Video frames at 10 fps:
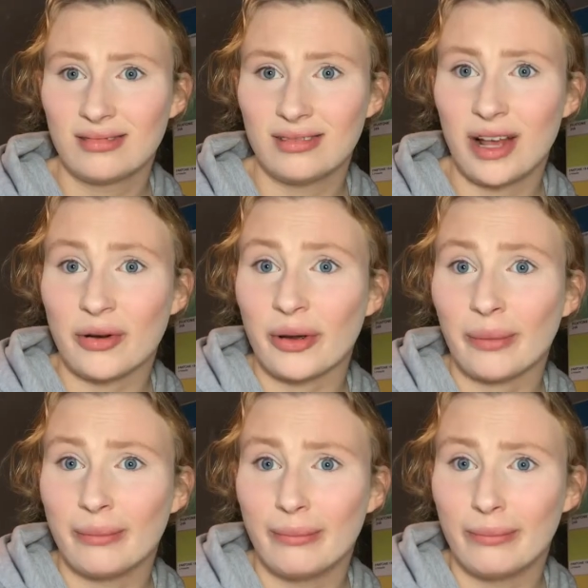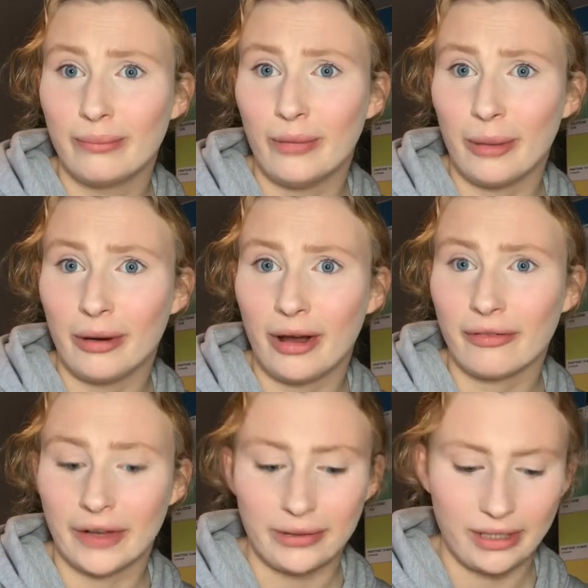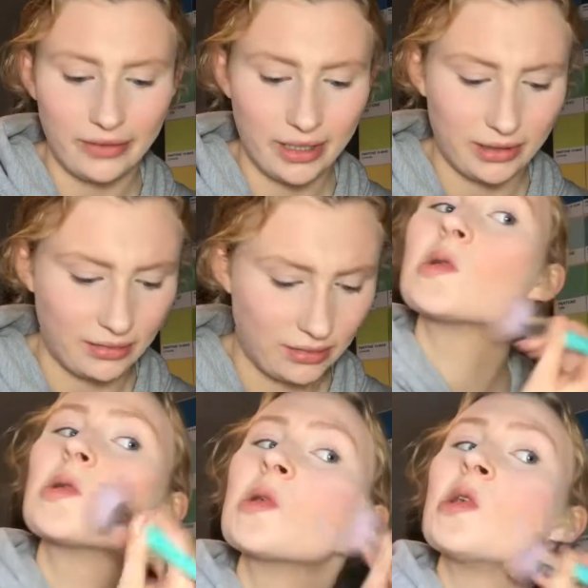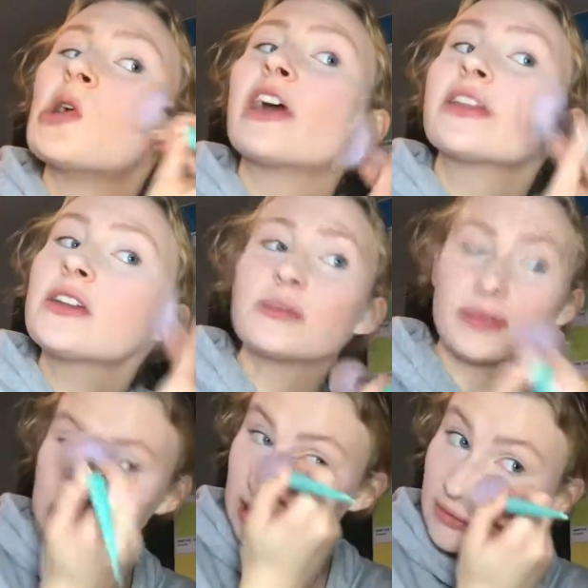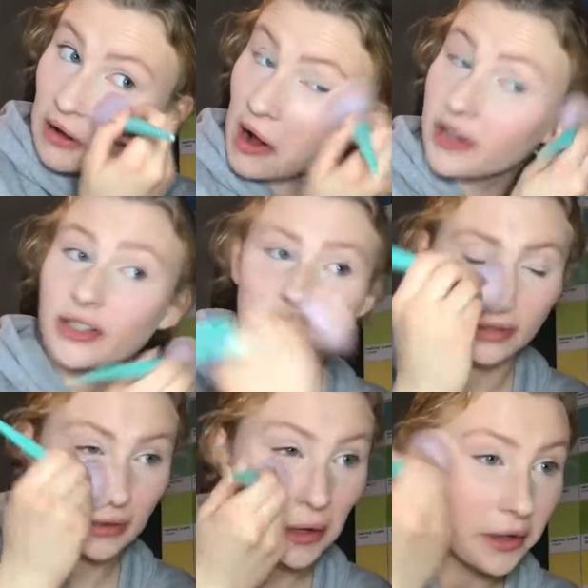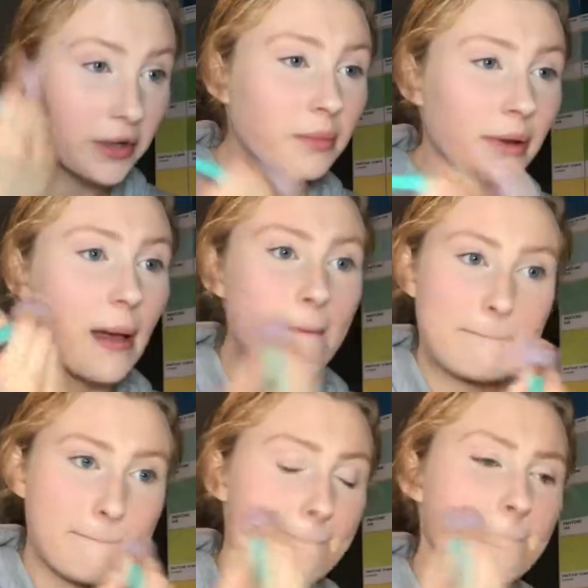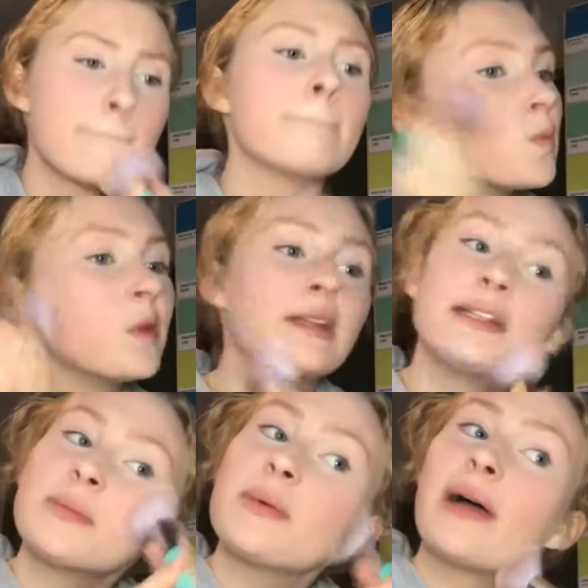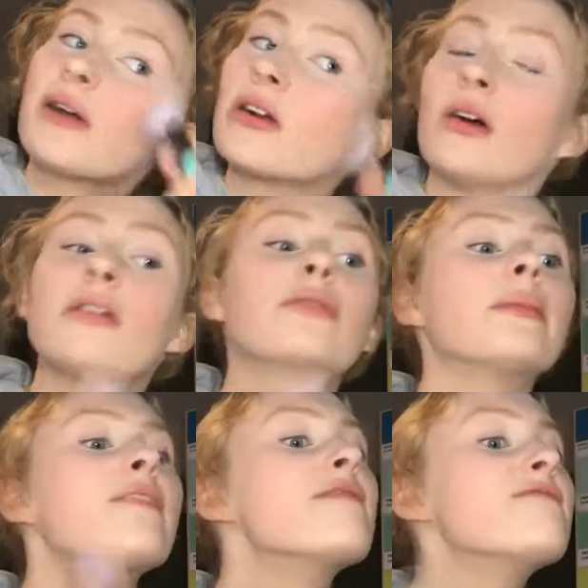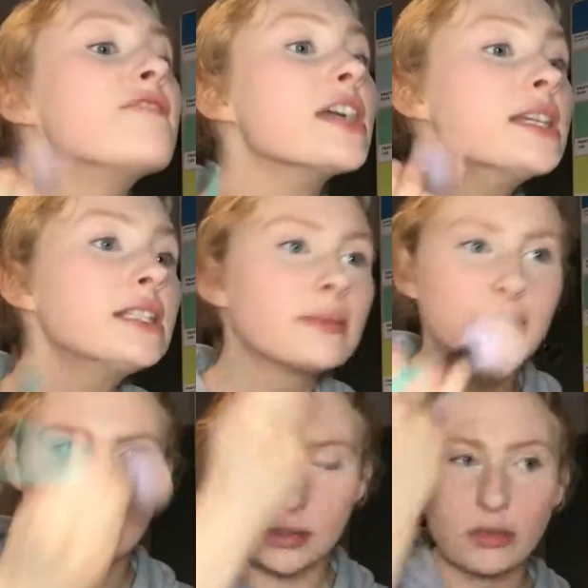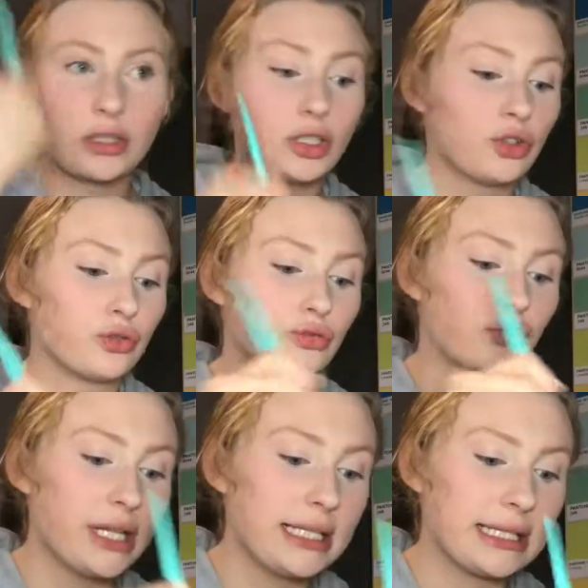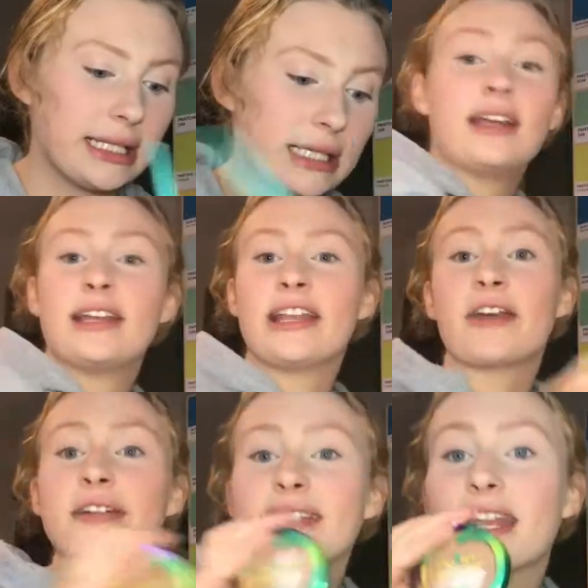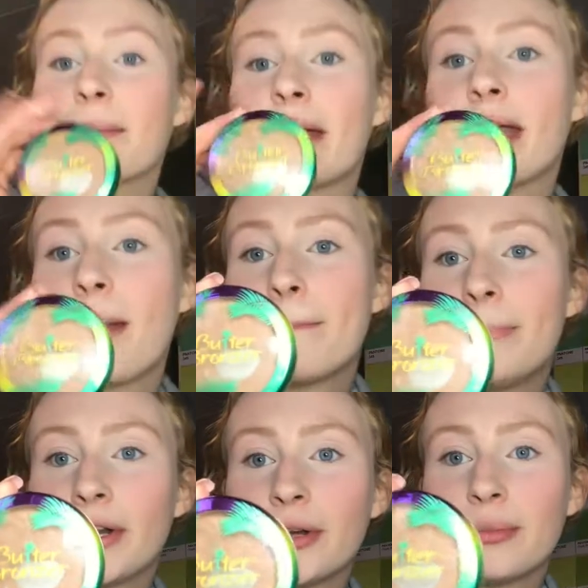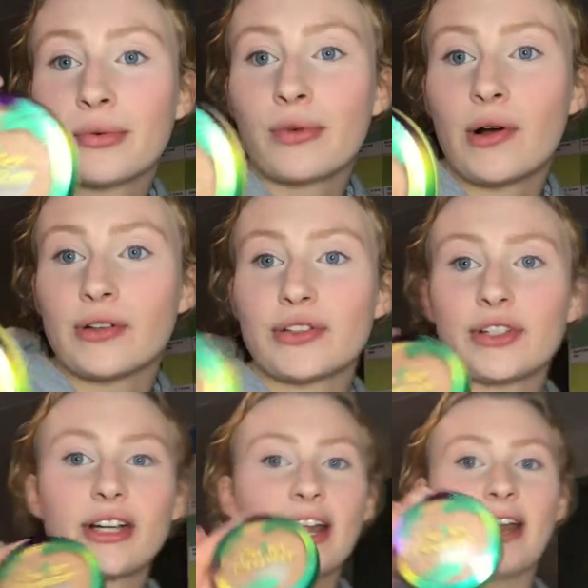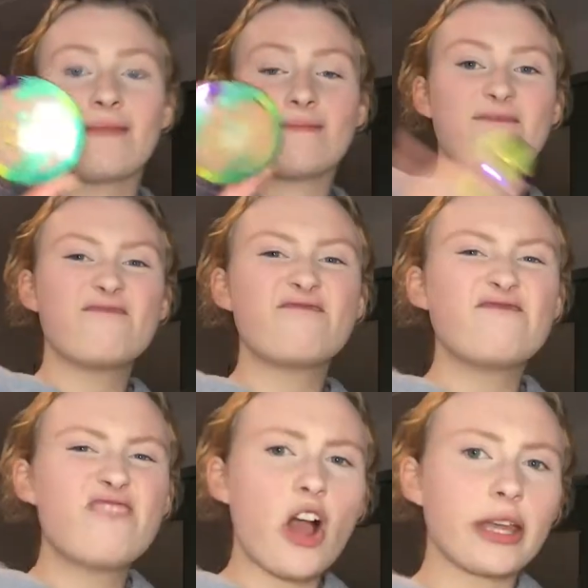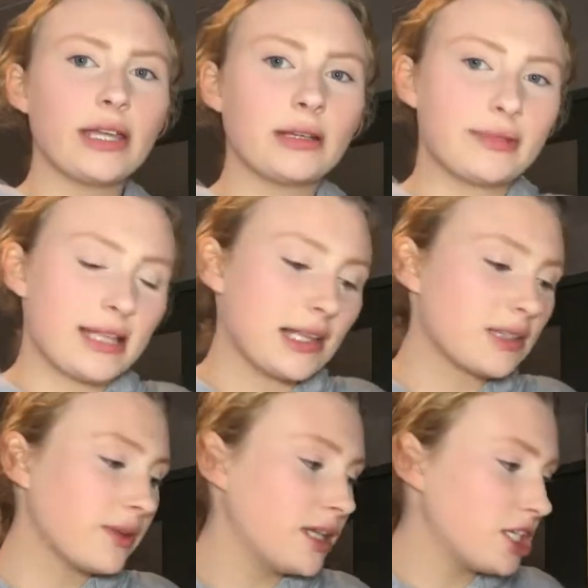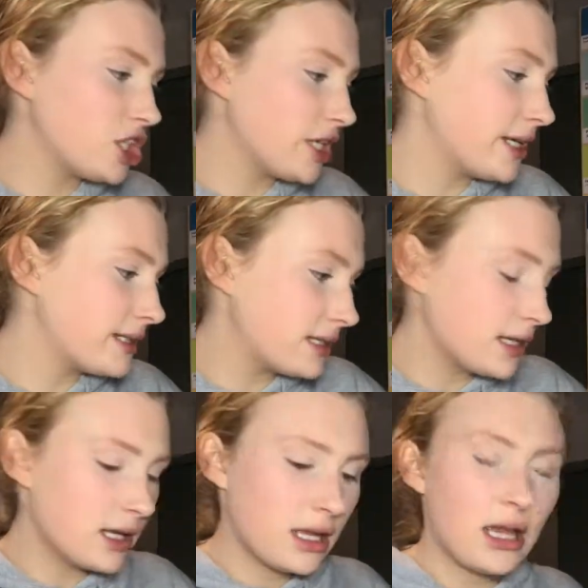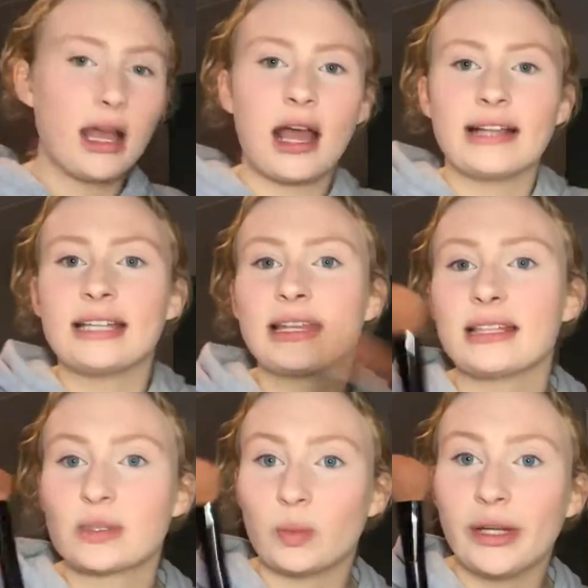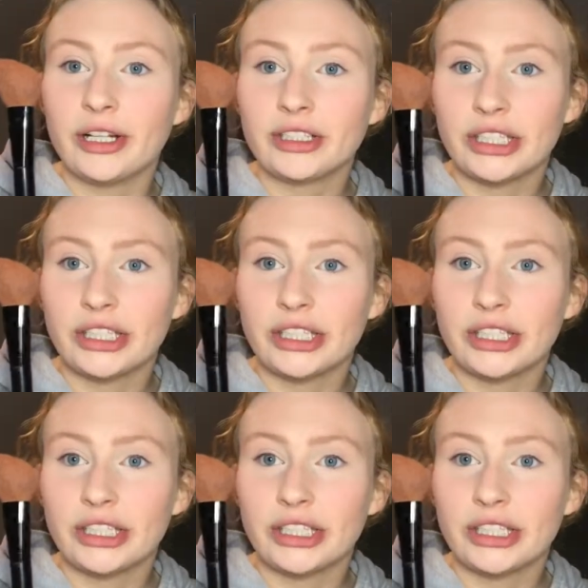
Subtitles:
Now do I wipe it off? I don't even know. I think you're supposed to leave it on there for longer, but I need to put powder all over my face because I don't want to look greasy. Now I'm gonna take my butter bronzer, and I'm fucking obsessed with this shit. I take this weird